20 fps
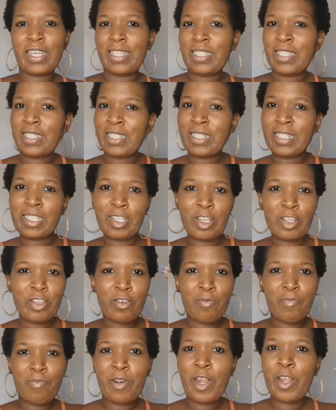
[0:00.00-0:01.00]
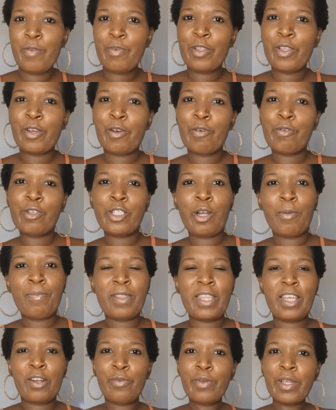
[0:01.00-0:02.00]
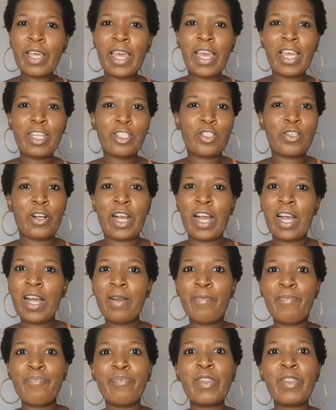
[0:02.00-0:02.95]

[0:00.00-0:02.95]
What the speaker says: instilled in your brain when you go shopping that, okay, Jonga,